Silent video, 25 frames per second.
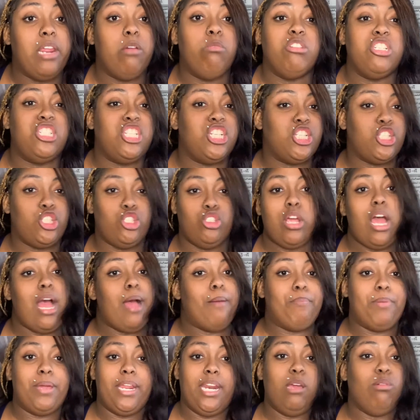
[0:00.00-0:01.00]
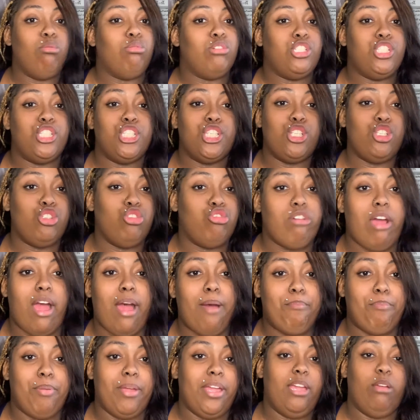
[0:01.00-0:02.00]
It was just dropping. It was just
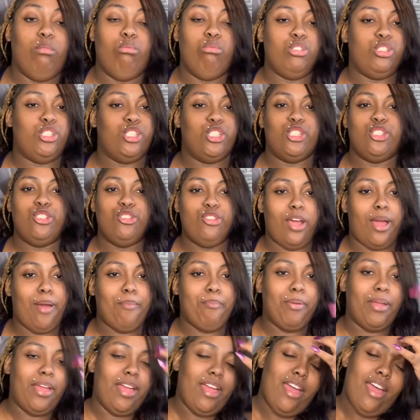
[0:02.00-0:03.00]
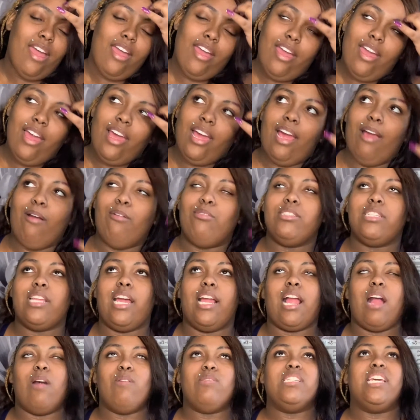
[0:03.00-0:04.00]
dropping. It was just dropping. It was
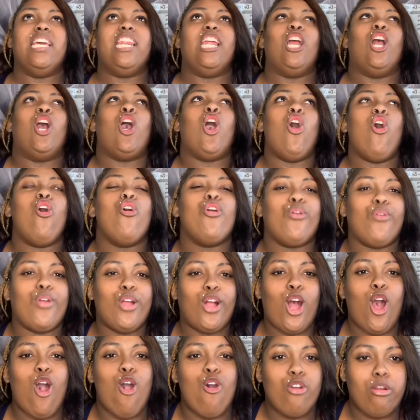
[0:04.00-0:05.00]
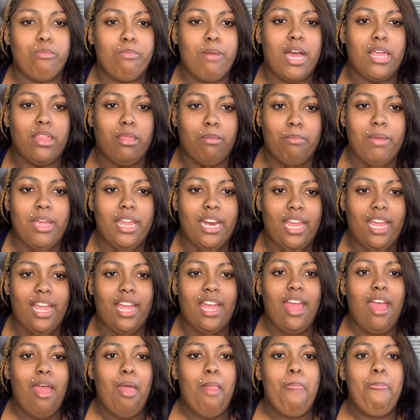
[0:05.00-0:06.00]
like I was getting colder and colder by the minute.
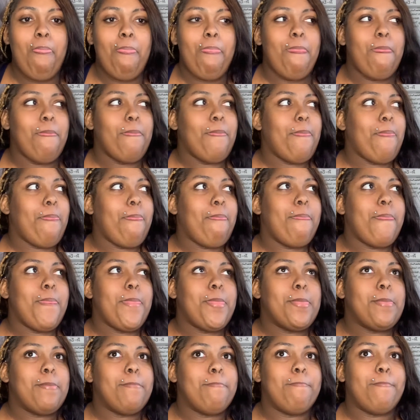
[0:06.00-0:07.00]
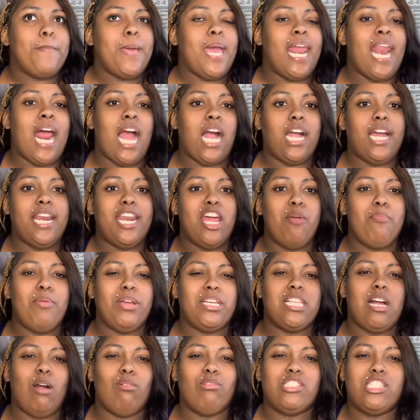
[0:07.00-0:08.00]
And I couldn't help it
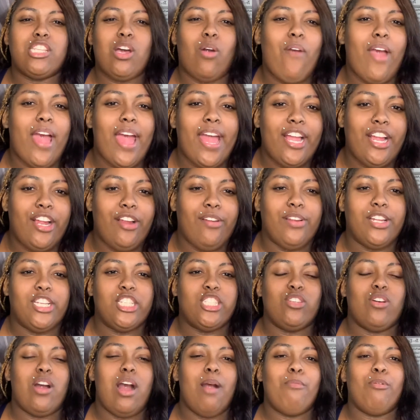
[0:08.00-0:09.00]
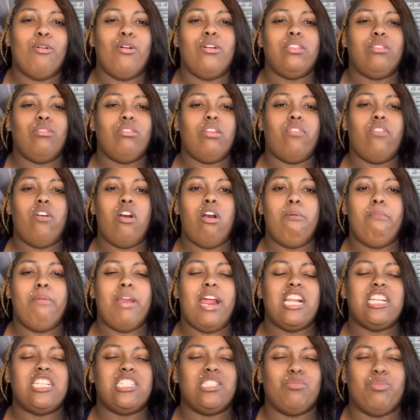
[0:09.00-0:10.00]
because I was so angry. So I'm going through the phone and
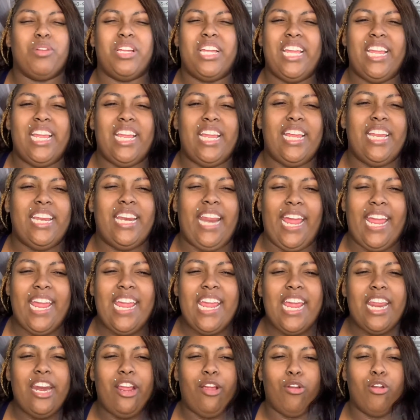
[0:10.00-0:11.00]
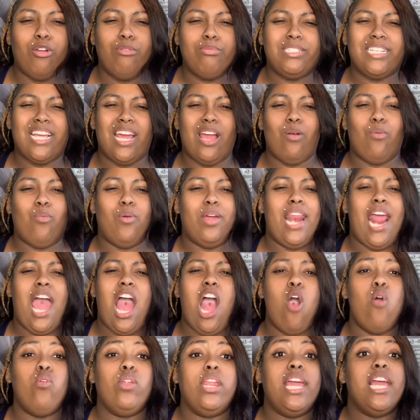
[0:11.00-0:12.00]
I just read that he in a group chat with not
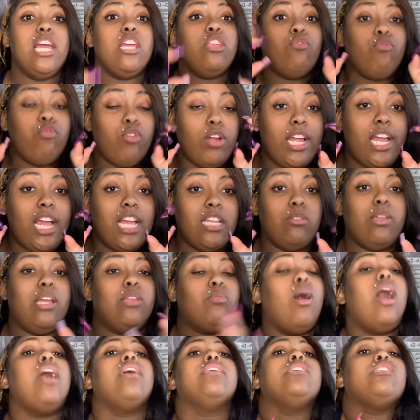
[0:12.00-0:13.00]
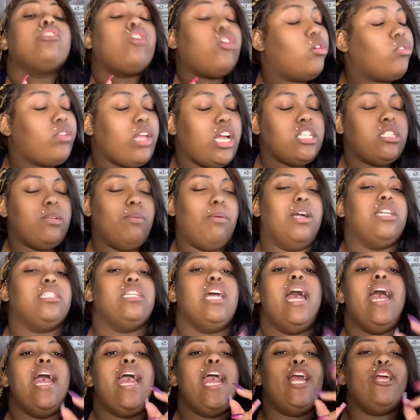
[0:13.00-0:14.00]
only his friends, that's why his quotation marks,
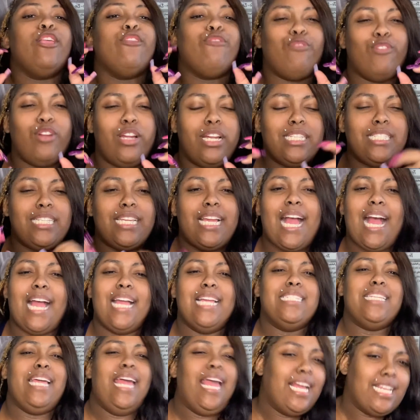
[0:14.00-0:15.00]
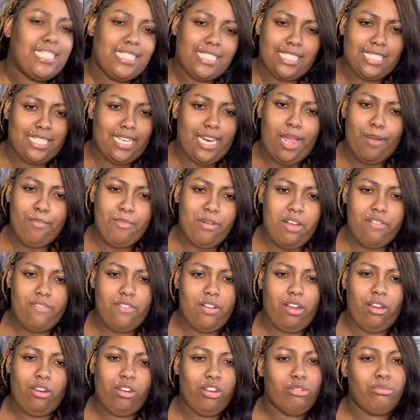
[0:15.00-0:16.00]
his friends, he got his exes in that
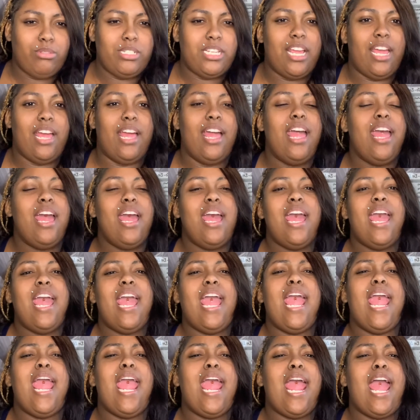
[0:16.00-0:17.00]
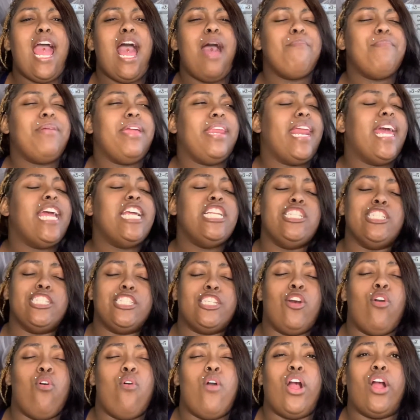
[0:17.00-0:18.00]
motherfucking group chat. And I mean, they just
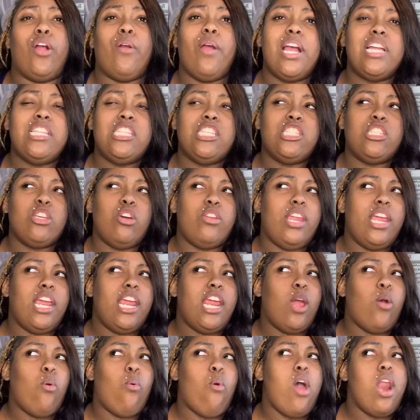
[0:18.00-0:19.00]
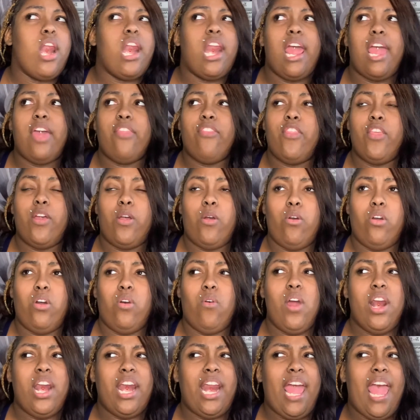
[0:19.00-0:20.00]
going crazy. So then one
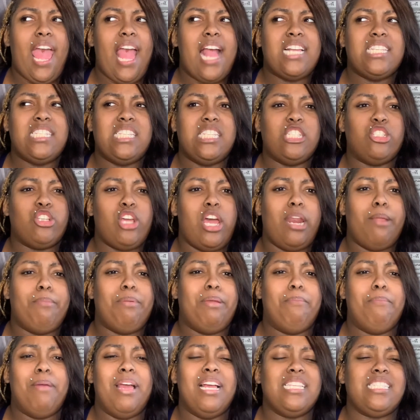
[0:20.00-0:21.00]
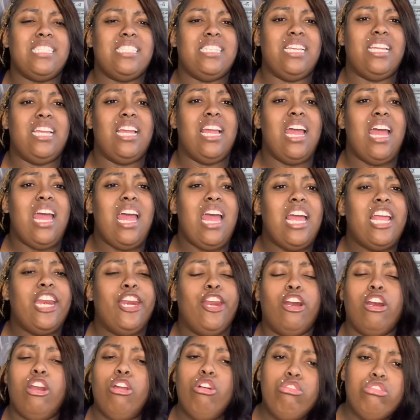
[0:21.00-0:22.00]
of the exes try to be messy,
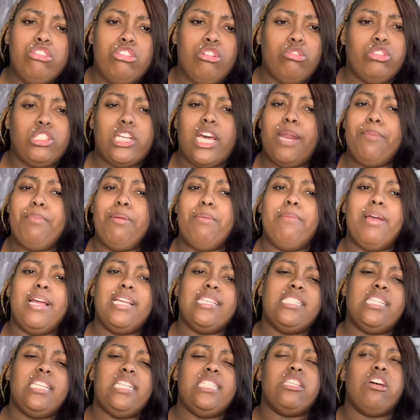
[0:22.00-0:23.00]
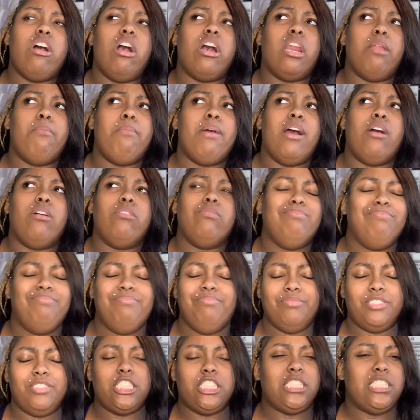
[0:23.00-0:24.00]
delusional, try to be messy, talking about
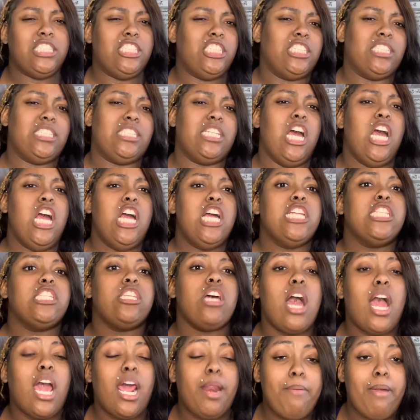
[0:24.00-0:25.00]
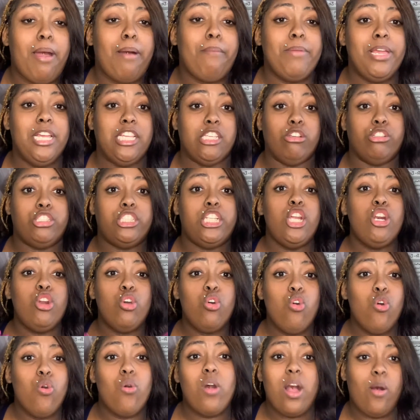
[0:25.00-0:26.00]
just talking about me. So she
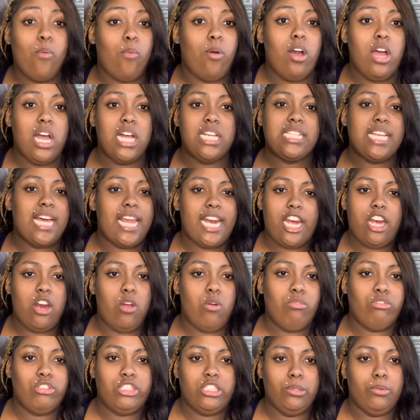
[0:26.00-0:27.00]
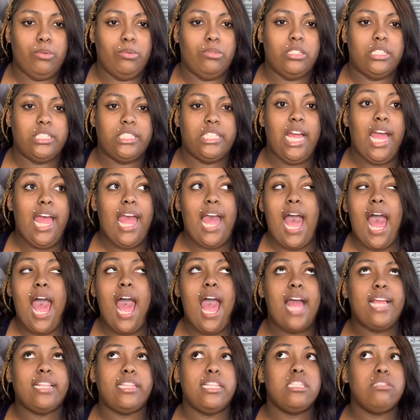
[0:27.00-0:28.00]
knew who I was. I didn't know who she was.
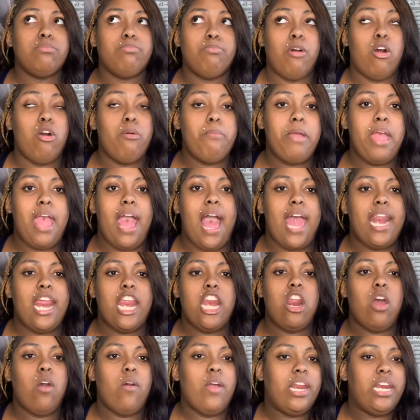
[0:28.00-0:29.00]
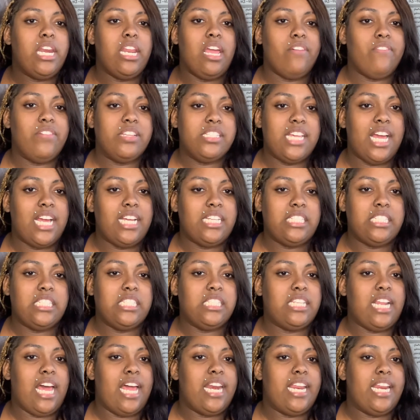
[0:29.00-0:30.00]
At this moment, I didn't know any of his exes,
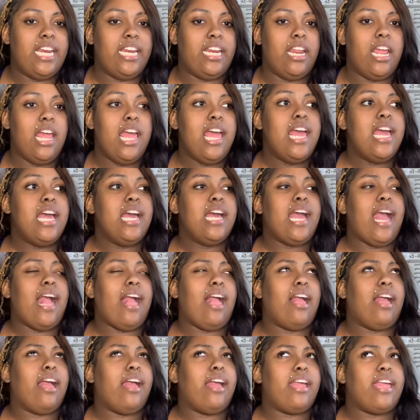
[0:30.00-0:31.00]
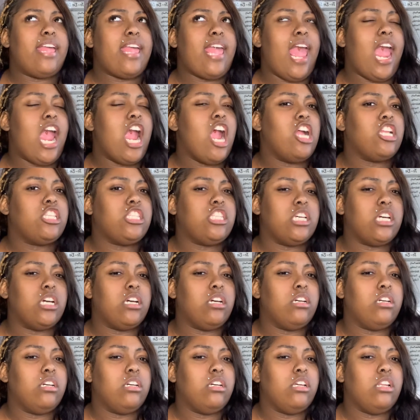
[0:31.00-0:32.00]
and I didn't care
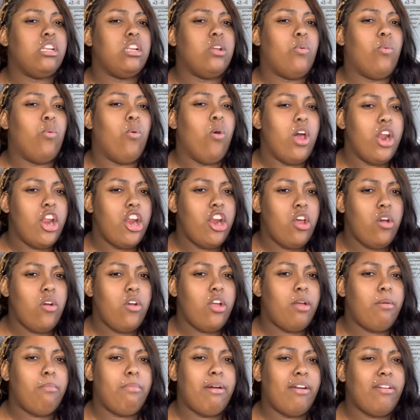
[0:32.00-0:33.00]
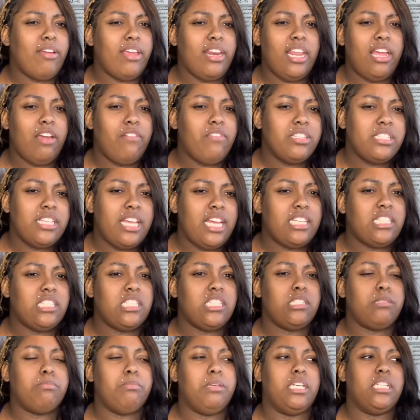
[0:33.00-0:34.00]
to want to know about any of his
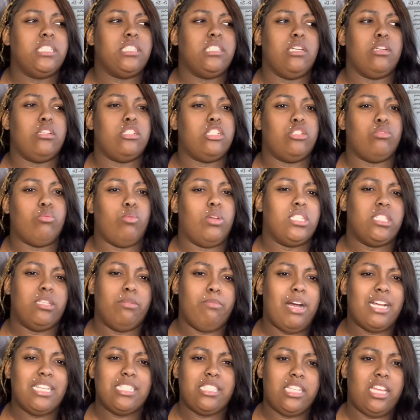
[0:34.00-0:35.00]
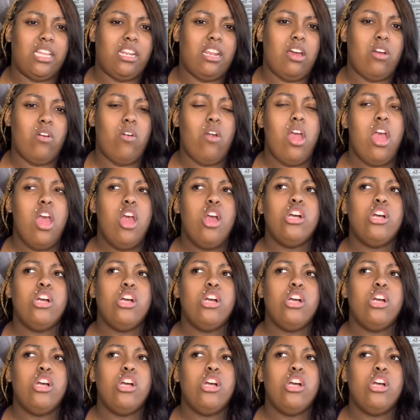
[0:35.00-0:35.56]
exes because that just wasn't my stilo.